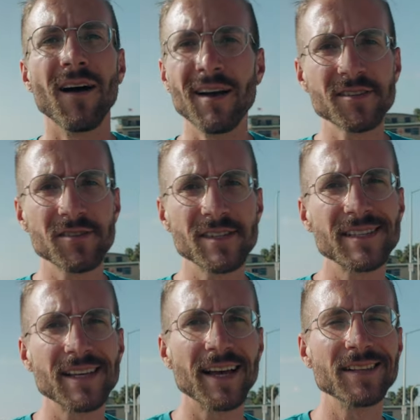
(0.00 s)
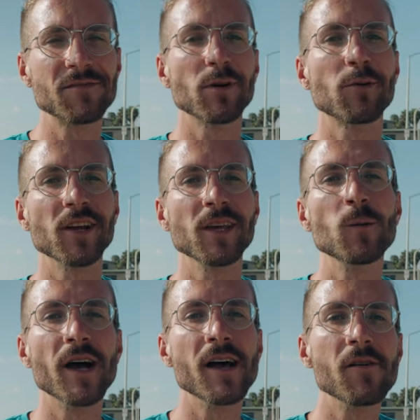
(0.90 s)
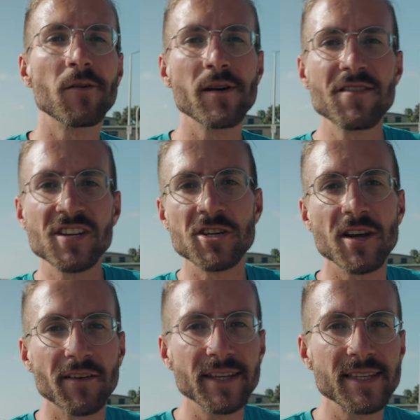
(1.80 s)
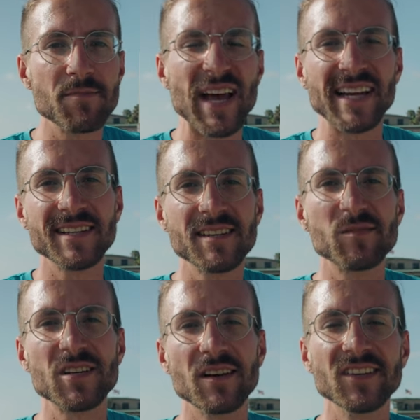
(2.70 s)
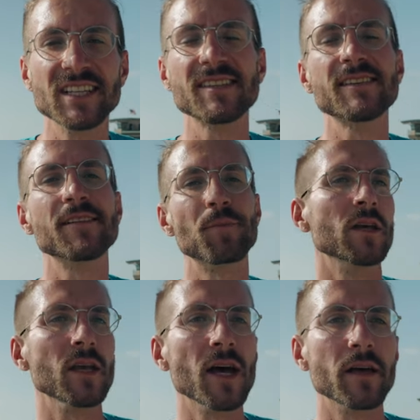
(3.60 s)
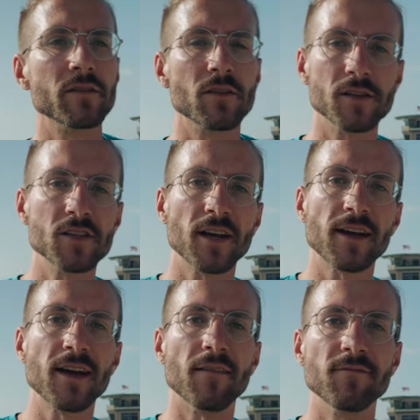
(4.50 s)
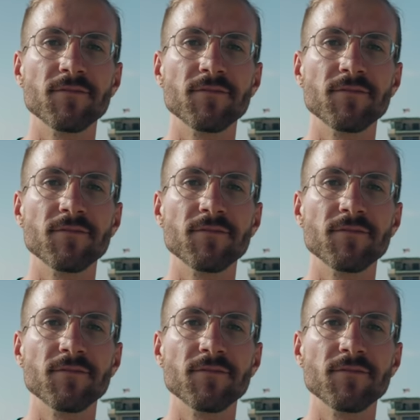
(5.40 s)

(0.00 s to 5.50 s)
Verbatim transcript: All sorts of slides work really well, or even shove-its. Matt does some shove-its. Yeah, so let's check it out.